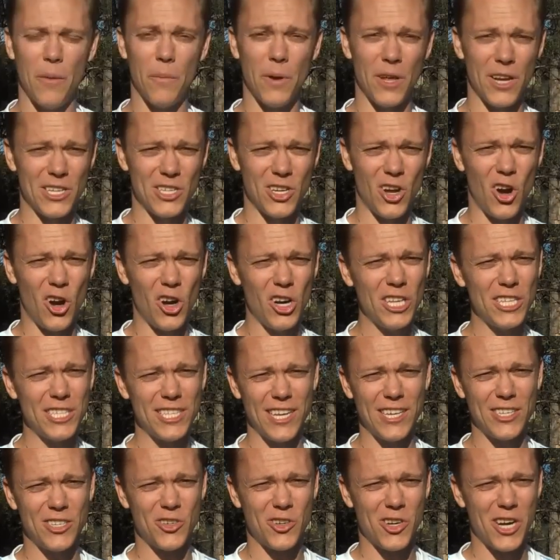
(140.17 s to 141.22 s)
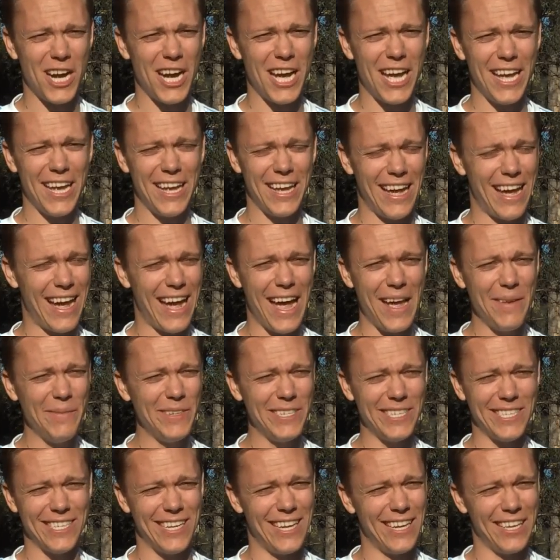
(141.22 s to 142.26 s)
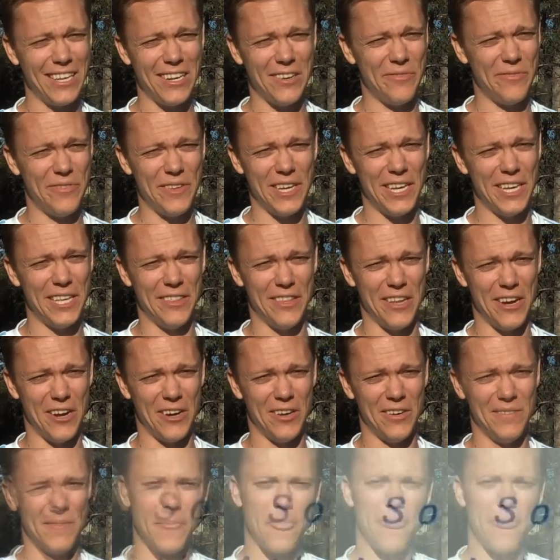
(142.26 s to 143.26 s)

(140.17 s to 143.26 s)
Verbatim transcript: But as hard as I try, I'm just not going to fit in there.